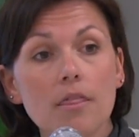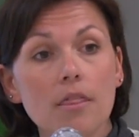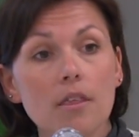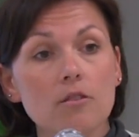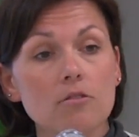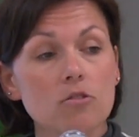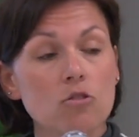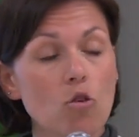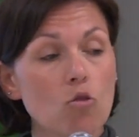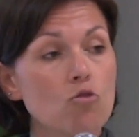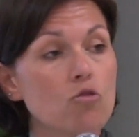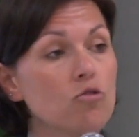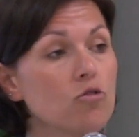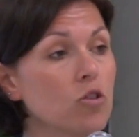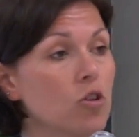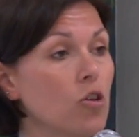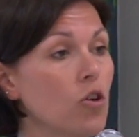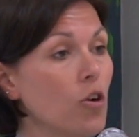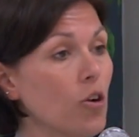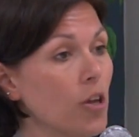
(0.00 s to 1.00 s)
Social
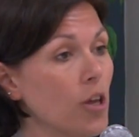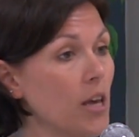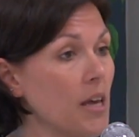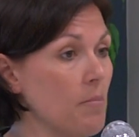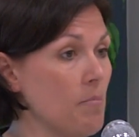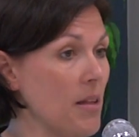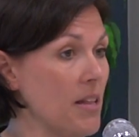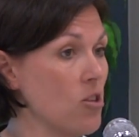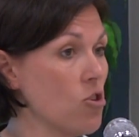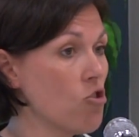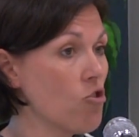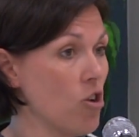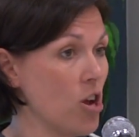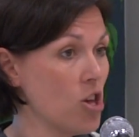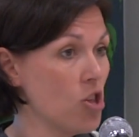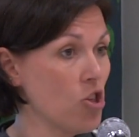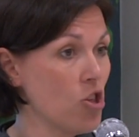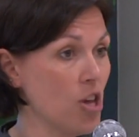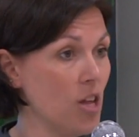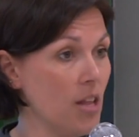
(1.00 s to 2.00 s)
Security
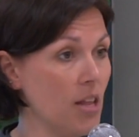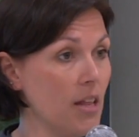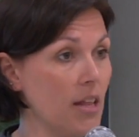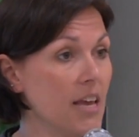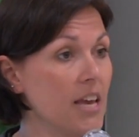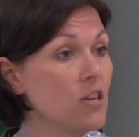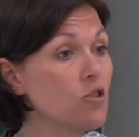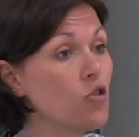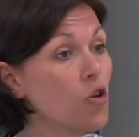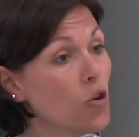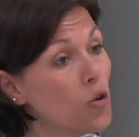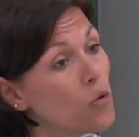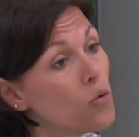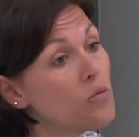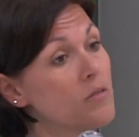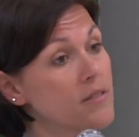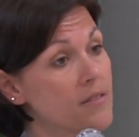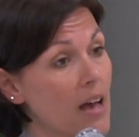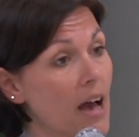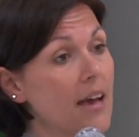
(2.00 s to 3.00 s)
Administration is who
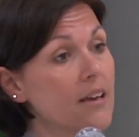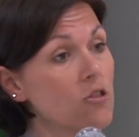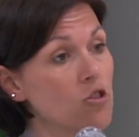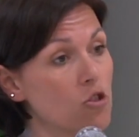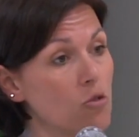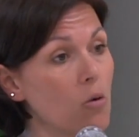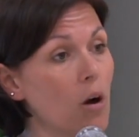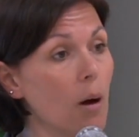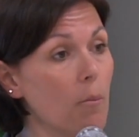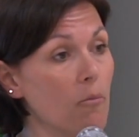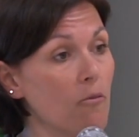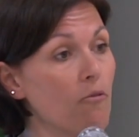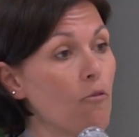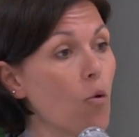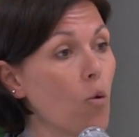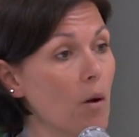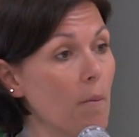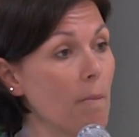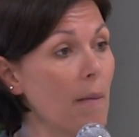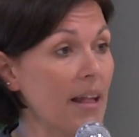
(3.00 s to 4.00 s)
signs you up
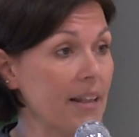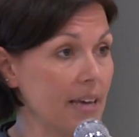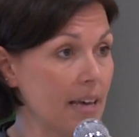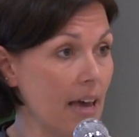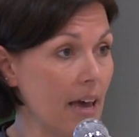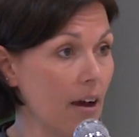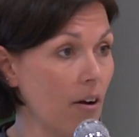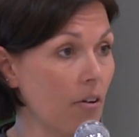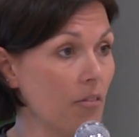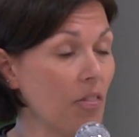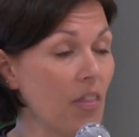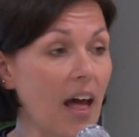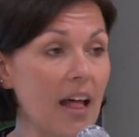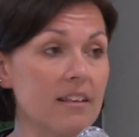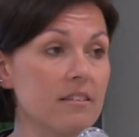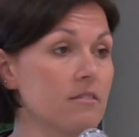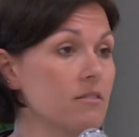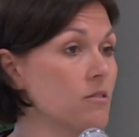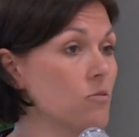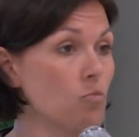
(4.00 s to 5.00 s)
for Medicare. That
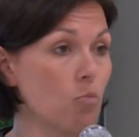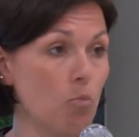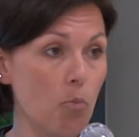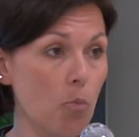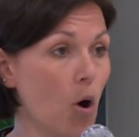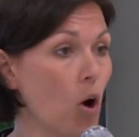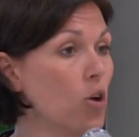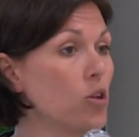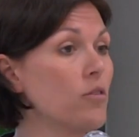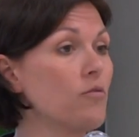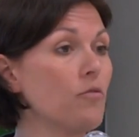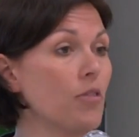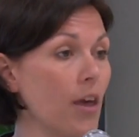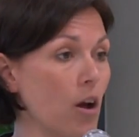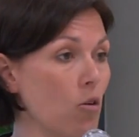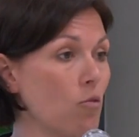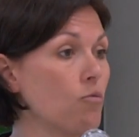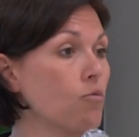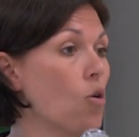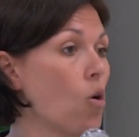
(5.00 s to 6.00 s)
is part of
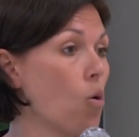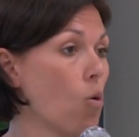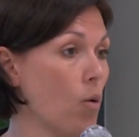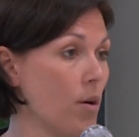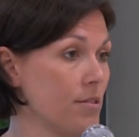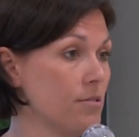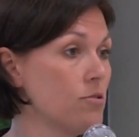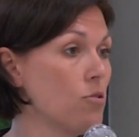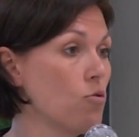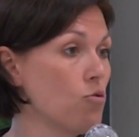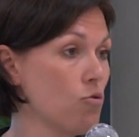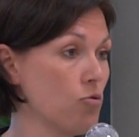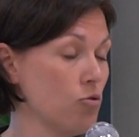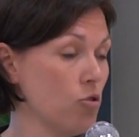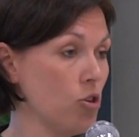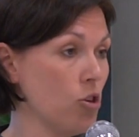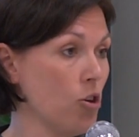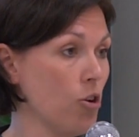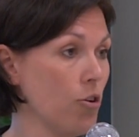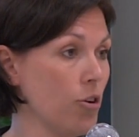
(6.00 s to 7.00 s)
their role as Social
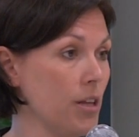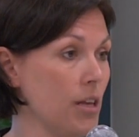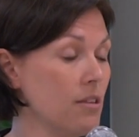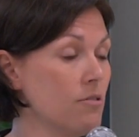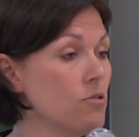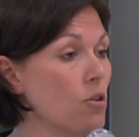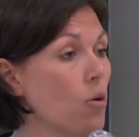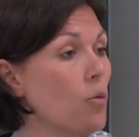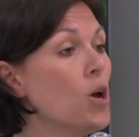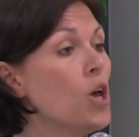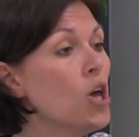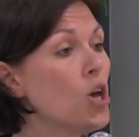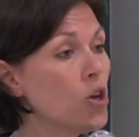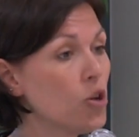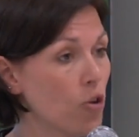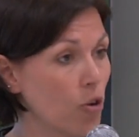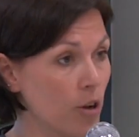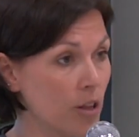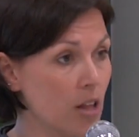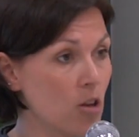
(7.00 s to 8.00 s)
Security. So
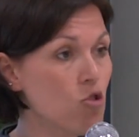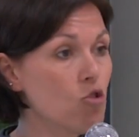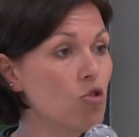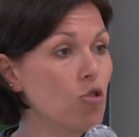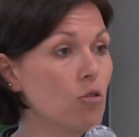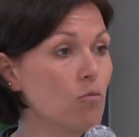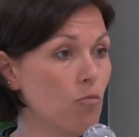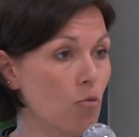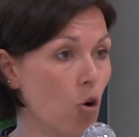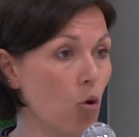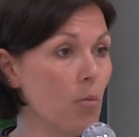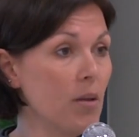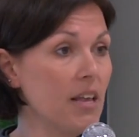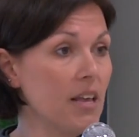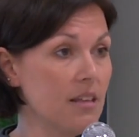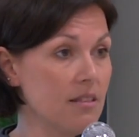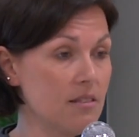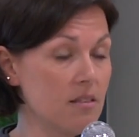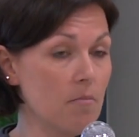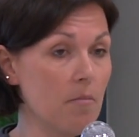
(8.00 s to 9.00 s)
your initial enrollment
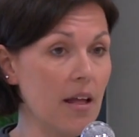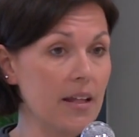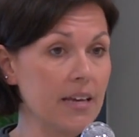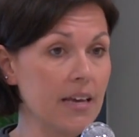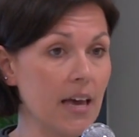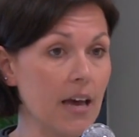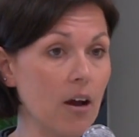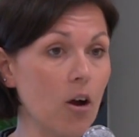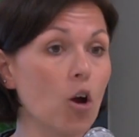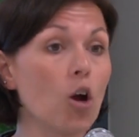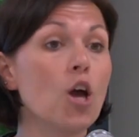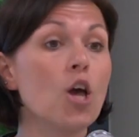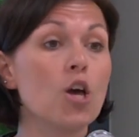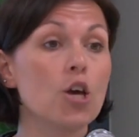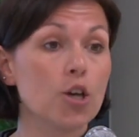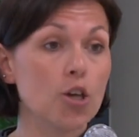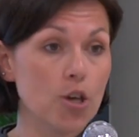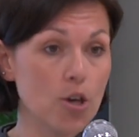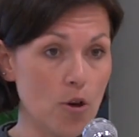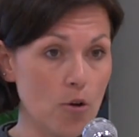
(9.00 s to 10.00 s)
into Medicare
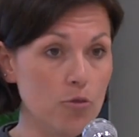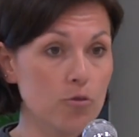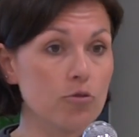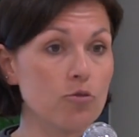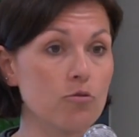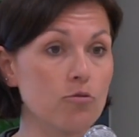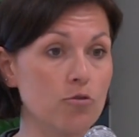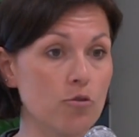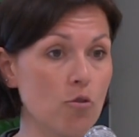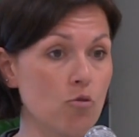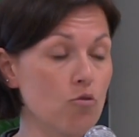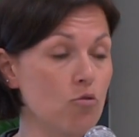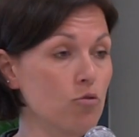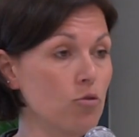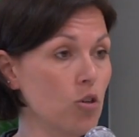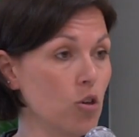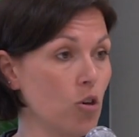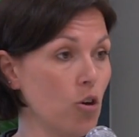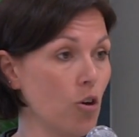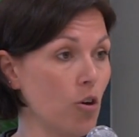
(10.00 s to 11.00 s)
goes through Social
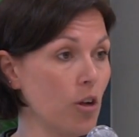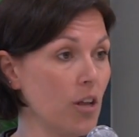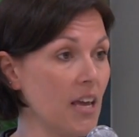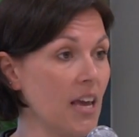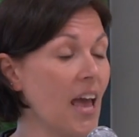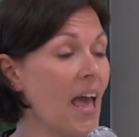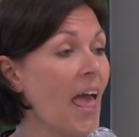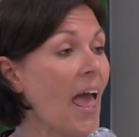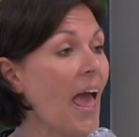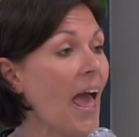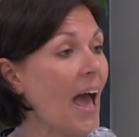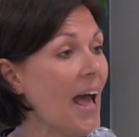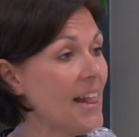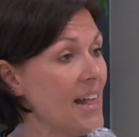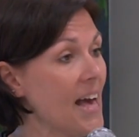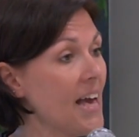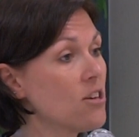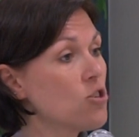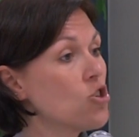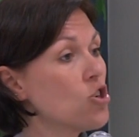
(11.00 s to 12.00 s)
Security, and
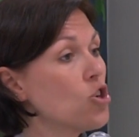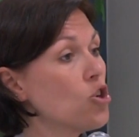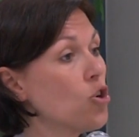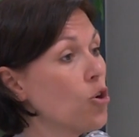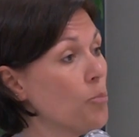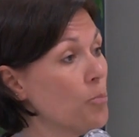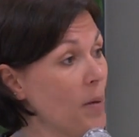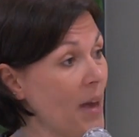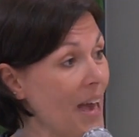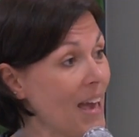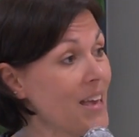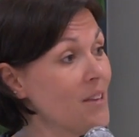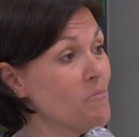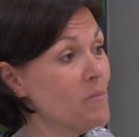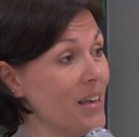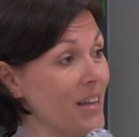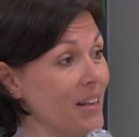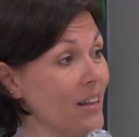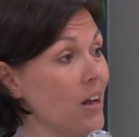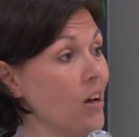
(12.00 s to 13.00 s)
actually your
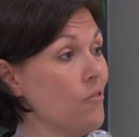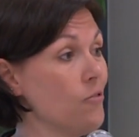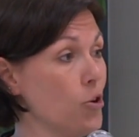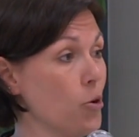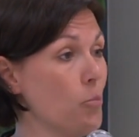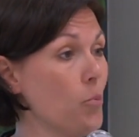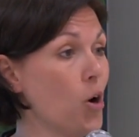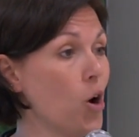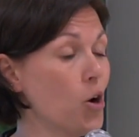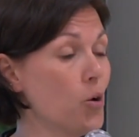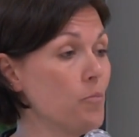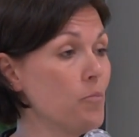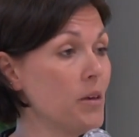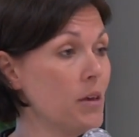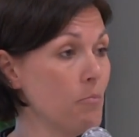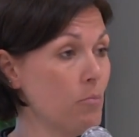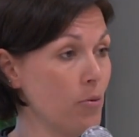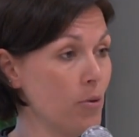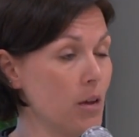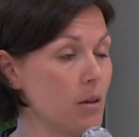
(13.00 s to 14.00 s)
payment of your Part B
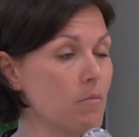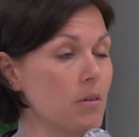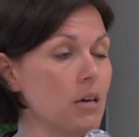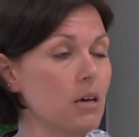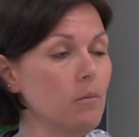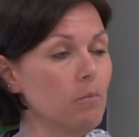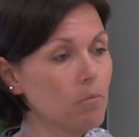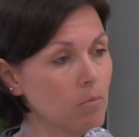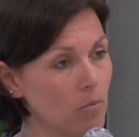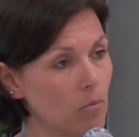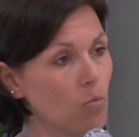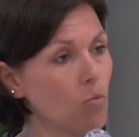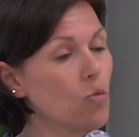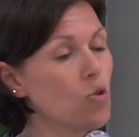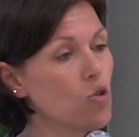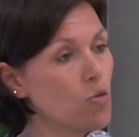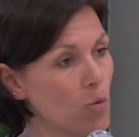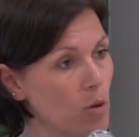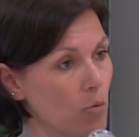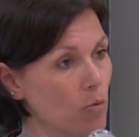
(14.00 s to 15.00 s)
premium,
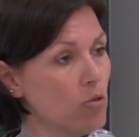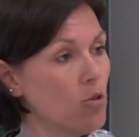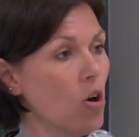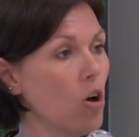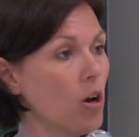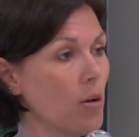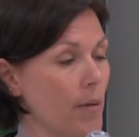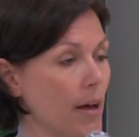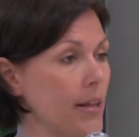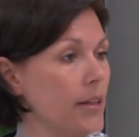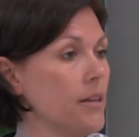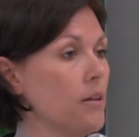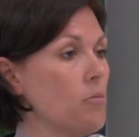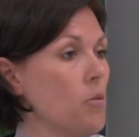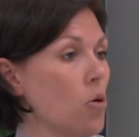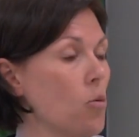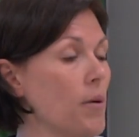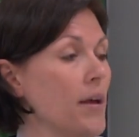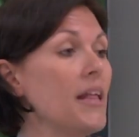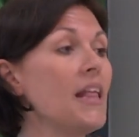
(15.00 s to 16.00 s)
which we will talk about in a
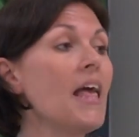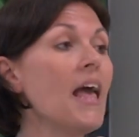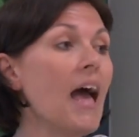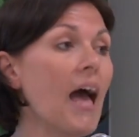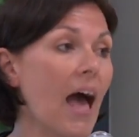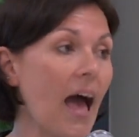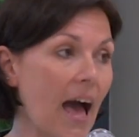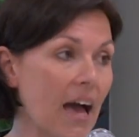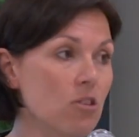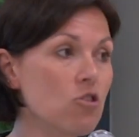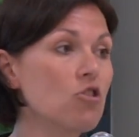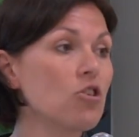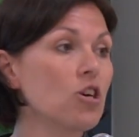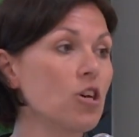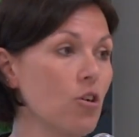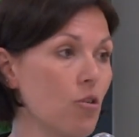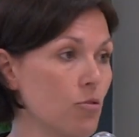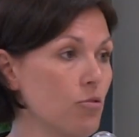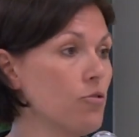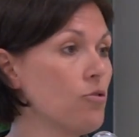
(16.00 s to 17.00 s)
moment, actually
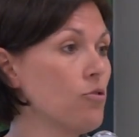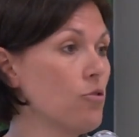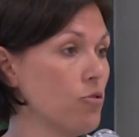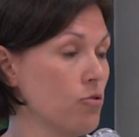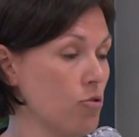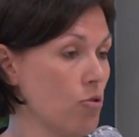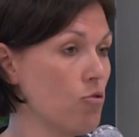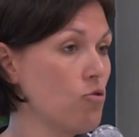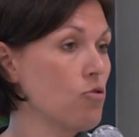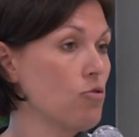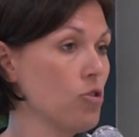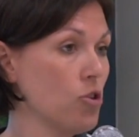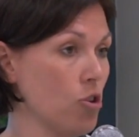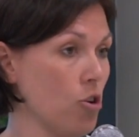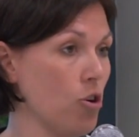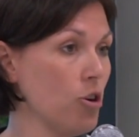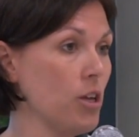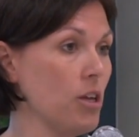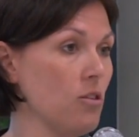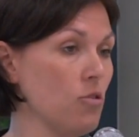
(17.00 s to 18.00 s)
goes through your Social
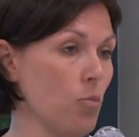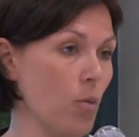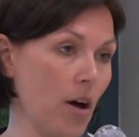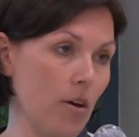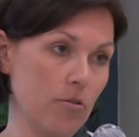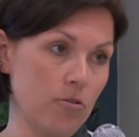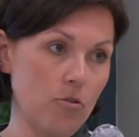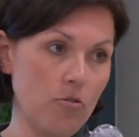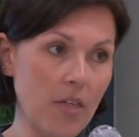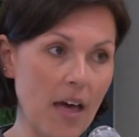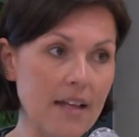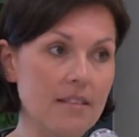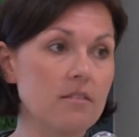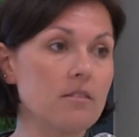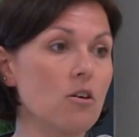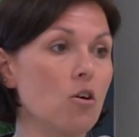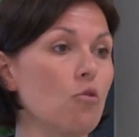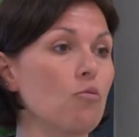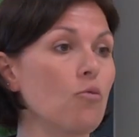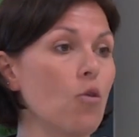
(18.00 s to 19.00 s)
Security as well. So that's
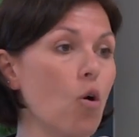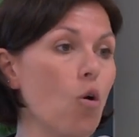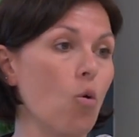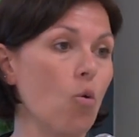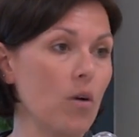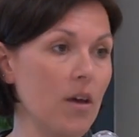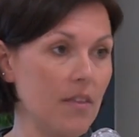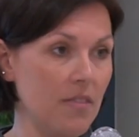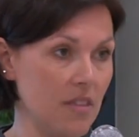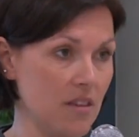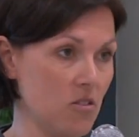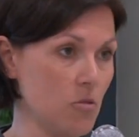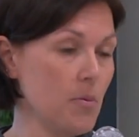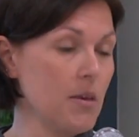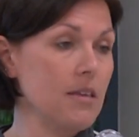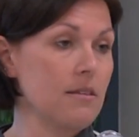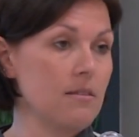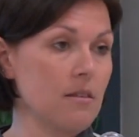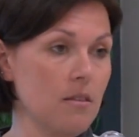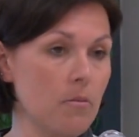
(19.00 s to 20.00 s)
their role in this
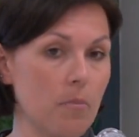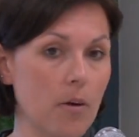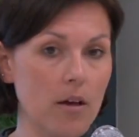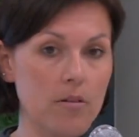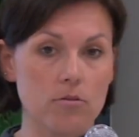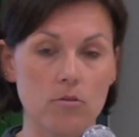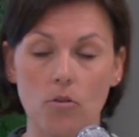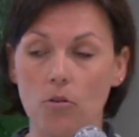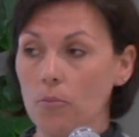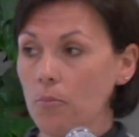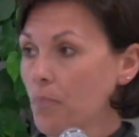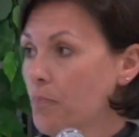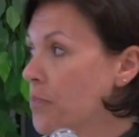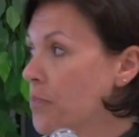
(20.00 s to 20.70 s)
piece of the puzzle.